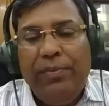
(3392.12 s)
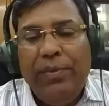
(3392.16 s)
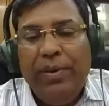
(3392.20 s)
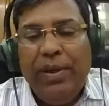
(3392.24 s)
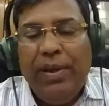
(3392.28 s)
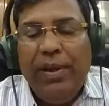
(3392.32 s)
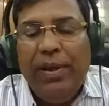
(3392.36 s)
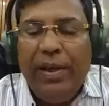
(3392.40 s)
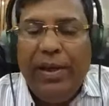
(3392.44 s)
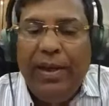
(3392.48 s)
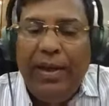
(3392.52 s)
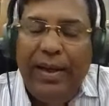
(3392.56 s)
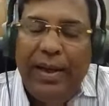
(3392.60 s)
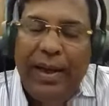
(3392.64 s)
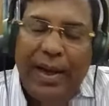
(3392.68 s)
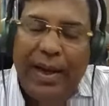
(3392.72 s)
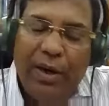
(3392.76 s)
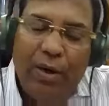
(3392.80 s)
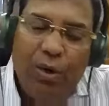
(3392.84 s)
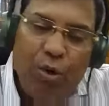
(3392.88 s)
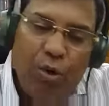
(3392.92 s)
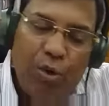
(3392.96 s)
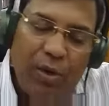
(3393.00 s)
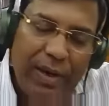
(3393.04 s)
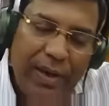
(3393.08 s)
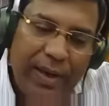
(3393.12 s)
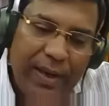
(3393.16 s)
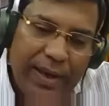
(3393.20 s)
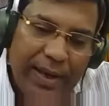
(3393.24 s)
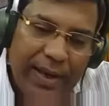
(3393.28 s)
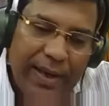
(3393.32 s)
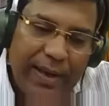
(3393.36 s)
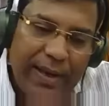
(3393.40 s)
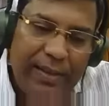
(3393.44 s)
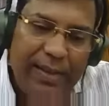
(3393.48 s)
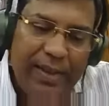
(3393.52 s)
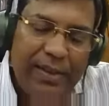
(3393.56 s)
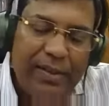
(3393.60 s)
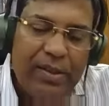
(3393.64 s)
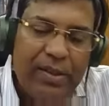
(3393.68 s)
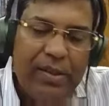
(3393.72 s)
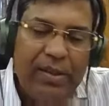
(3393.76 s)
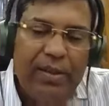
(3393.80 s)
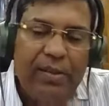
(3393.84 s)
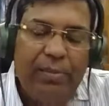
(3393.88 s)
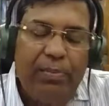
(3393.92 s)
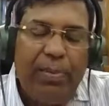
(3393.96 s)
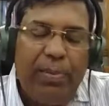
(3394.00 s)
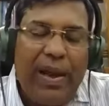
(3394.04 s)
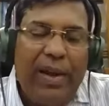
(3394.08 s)
He had not taken this
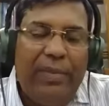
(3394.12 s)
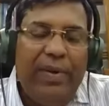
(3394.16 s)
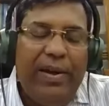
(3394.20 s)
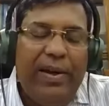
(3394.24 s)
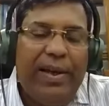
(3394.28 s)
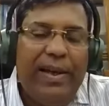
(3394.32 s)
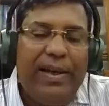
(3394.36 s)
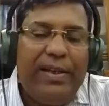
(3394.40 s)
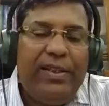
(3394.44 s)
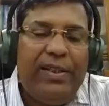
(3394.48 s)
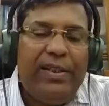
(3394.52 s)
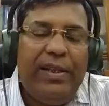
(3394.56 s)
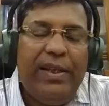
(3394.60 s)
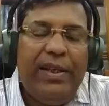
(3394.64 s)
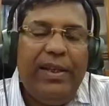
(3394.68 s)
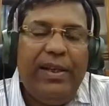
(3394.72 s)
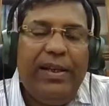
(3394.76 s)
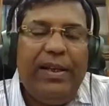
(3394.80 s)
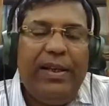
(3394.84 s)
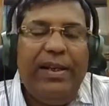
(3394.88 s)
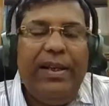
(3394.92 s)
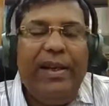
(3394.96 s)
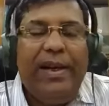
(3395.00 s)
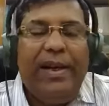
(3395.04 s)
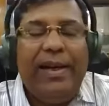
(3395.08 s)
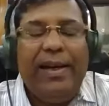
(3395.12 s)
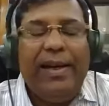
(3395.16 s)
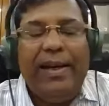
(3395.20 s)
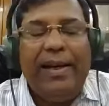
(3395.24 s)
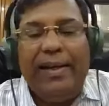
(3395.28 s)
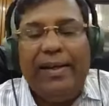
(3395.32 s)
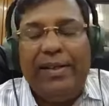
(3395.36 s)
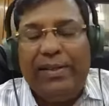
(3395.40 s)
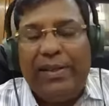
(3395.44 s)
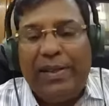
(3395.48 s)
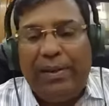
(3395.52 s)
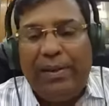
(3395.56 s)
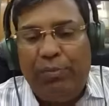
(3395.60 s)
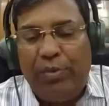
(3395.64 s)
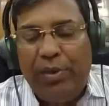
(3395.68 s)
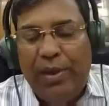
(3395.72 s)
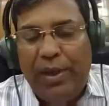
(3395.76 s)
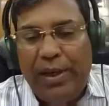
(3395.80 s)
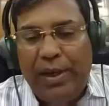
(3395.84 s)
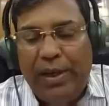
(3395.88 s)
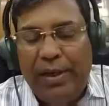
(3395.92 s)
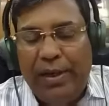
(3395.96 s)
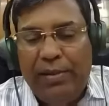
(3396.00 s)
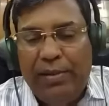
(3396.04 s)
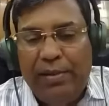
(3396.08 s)
private taxi here, he had taken
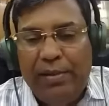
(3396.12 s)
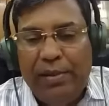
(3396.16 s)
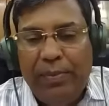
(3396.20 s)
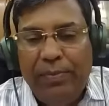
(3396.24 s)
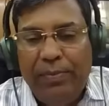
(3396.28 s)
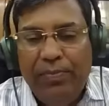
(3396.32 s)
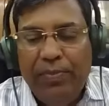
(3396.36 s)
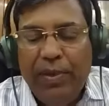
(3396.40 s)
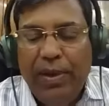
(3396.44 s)
something else.